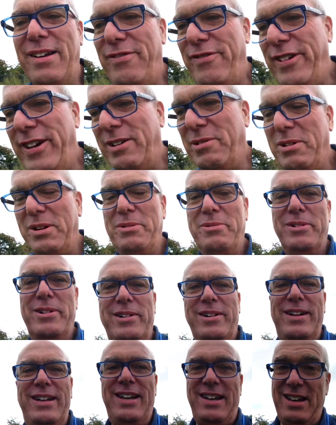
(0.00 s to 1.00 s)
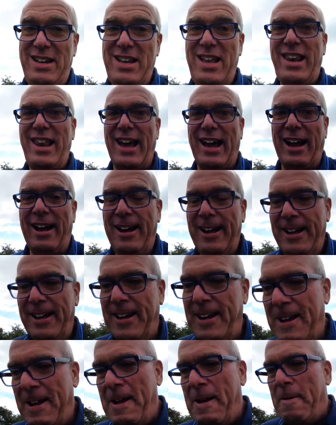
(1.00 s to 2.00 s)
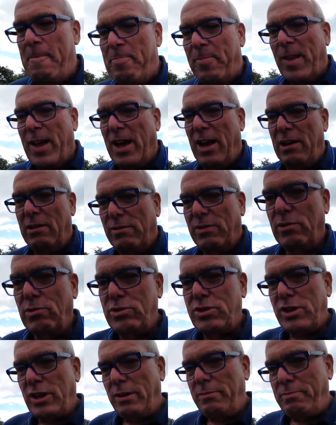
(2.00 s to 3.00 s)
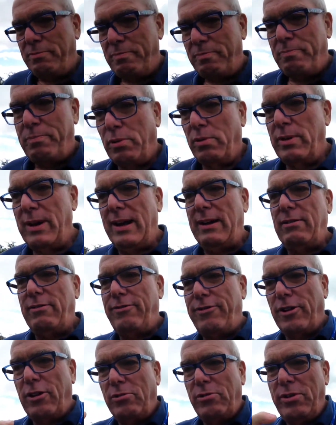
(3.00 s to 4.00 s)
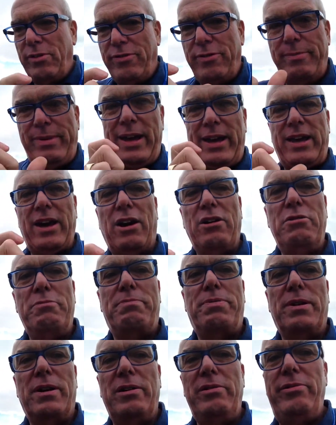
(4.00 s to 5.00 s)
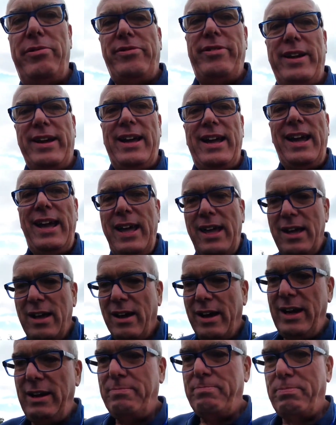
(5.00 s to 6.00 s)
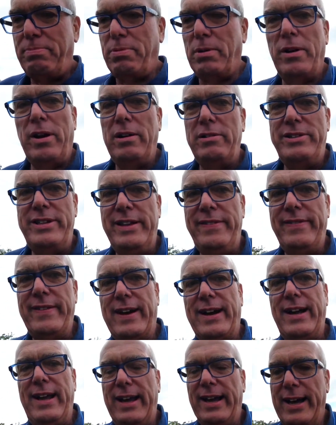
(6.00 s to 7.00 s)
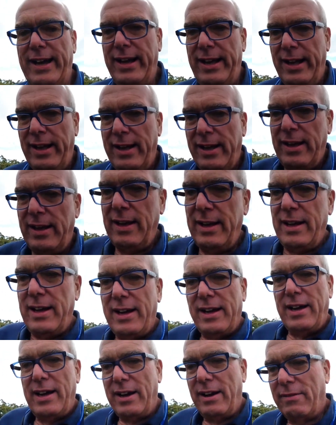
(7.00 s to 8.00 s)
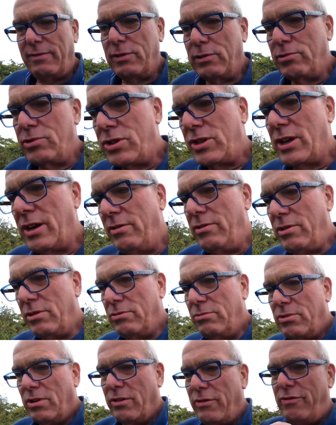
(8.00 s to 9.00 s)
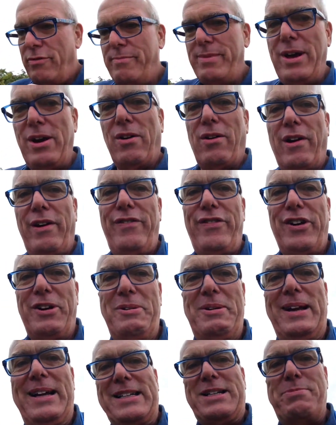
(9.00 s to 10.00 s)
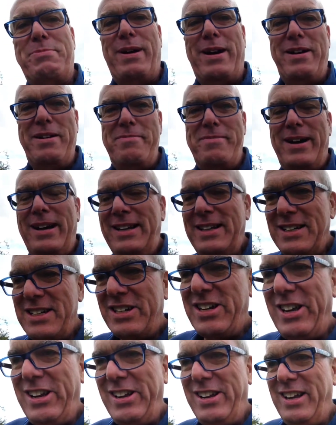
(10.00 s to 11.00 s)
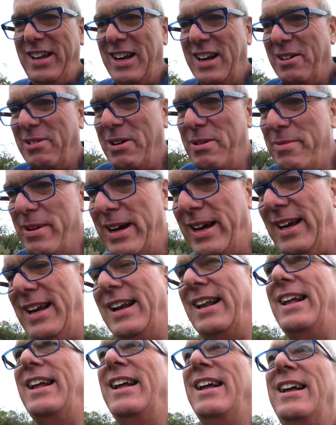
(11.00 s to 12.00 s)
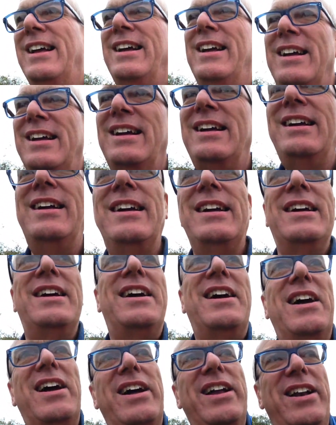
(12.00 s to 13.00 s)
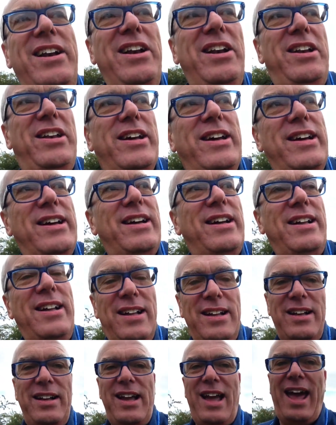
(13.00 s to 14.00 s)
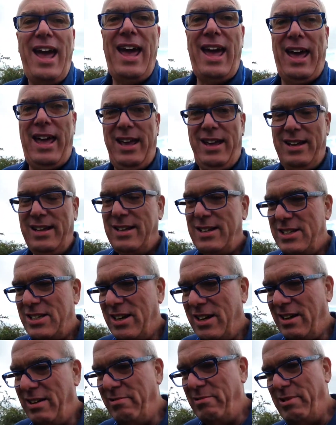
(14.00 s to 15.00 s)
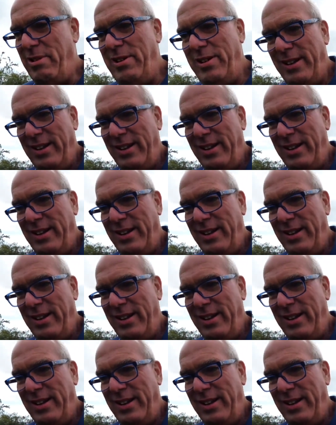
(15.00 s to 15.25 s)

the field at work, you can do that. And I've also put a little folder for my GoPro thingy. I ain't put out in that yet. And I've also done one for my iPhone experiment. you know what I mean? And uh, yeah, so